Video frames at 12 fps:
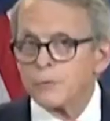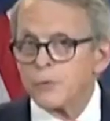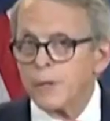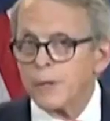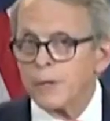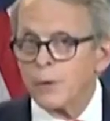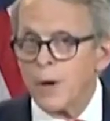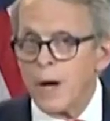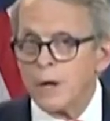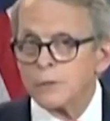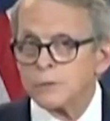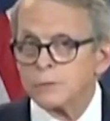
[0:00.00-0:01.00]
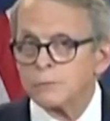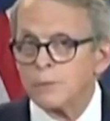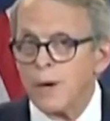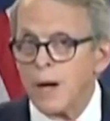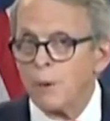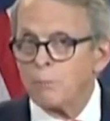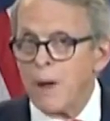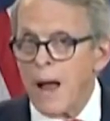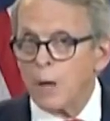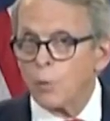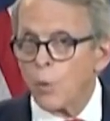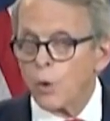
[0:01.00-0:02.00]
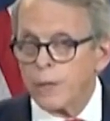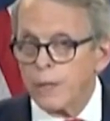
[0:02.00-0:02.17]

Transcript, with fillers: Uh, we're trying to get Ohio's, Ohio back